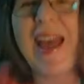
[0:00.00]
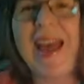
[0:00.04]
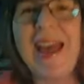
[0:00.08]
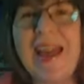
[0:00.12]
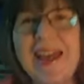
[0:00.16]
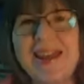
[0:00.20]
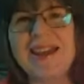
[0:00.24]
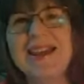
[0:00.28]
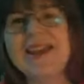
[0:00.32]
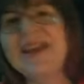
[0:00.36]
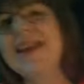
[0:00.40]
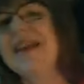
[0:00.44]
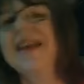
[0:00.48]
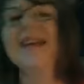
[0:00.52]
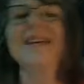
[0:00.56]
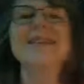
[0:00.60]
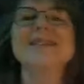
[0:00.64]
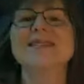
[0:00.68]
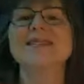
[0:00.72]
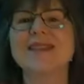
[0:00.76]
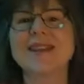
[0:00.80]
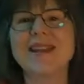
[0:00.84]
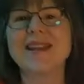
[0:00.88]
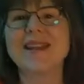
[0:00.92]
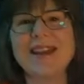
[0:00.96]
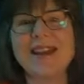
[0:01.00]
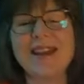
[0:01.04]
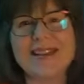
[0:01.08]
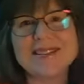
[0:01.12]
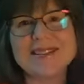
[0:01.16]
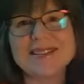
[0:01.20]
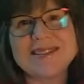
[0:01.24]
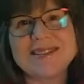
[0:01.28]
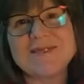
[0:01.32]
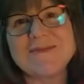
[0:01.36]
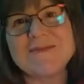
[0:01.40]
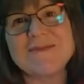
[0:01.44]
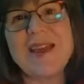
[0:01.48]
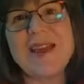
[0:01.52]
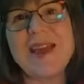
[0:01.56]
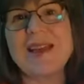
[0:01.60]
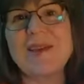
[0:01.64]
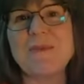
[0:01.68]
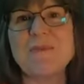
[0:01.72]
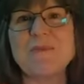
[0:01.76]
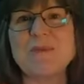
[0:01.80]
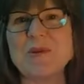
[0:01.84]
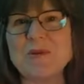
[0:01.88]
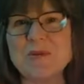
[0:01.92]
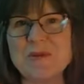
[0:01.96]
and he has created us to
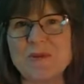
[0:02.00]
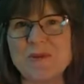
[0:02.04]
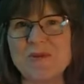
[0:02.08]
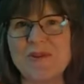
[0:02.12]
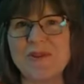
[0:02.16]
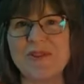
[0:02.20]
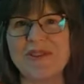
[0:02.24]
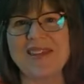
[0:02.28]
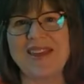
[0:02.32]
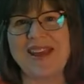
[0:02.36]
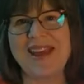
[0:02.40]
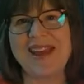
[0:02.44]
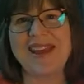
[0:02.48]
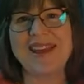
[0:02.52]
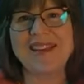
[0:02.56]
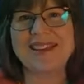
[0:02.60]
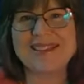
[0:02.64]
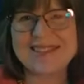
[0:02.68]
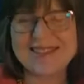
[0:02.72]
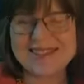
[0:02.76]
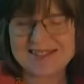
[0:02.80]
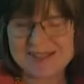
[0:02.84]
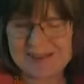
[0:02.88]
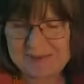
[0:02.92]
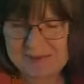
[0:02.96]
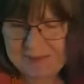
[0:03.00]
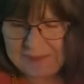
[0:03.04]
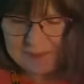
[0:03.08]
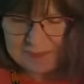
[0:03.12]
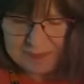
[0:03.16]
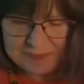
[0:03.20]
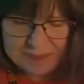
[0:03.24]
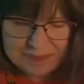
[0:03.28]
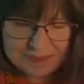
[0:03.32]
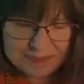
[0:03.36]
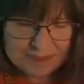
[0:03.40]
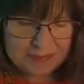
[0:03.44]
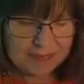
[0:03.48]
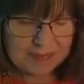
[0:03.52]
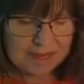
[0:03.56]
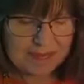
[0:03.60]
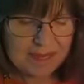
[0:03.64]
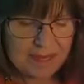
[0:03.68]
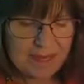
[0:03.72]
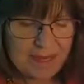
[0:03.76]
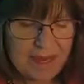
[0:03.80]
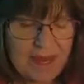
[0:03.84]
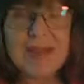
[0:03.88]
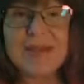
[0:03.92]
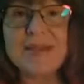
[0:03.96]
make beautiful things.
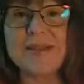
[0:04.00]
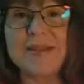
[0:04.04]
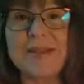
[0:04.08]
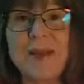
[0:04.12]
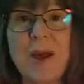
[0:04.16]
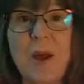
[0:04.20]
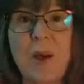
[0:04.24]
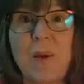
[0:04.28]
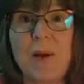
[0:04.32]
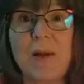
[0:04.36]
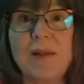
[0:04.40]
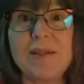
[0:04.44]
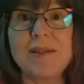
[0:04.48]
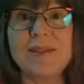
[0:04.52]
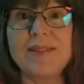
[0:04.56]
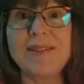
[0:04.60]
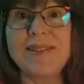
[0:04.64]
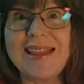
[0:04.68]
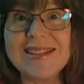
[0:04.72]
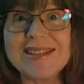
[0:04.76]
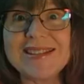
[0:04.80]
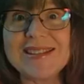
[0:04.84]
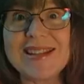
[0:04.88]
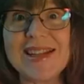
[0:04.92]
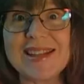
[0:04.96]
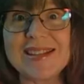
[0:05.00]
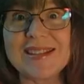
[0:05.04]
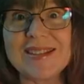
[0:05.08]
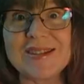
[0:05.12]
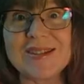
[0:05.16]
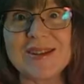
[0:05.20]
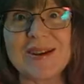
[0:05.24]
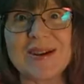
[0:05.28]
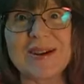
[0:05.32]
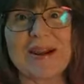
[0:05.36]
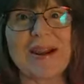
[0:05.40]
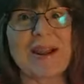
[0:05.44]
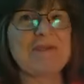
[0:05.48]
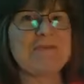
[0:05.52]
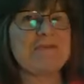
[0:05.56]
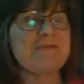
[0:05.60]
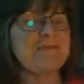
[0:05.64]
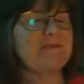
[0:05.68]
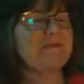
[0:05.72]
So, let's get started.